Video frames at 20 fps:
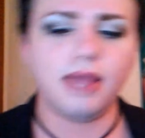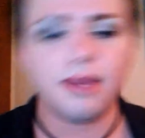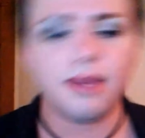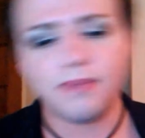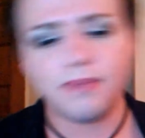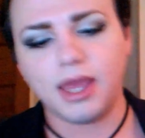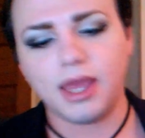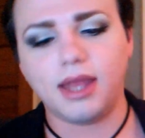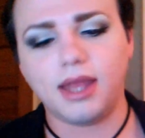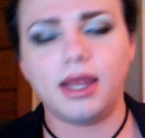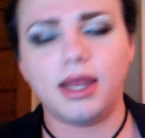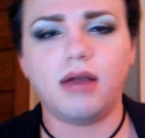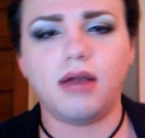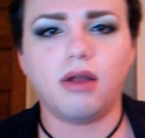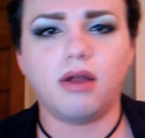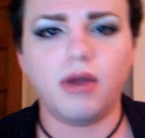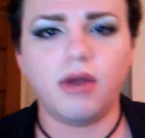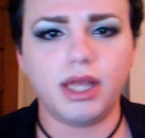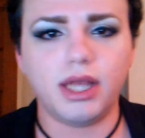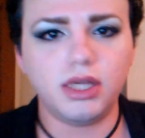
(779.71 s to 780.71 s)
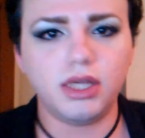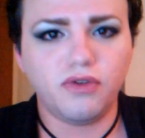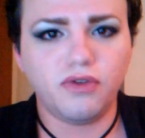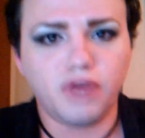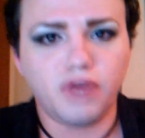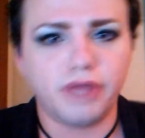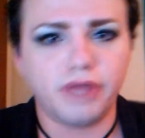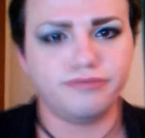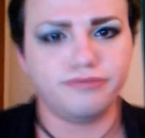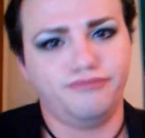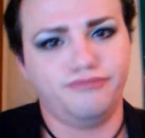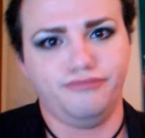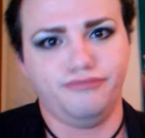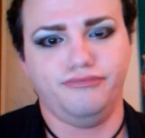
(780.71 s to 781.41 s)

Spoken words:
And yeah, and I'll go ahead and do it for you.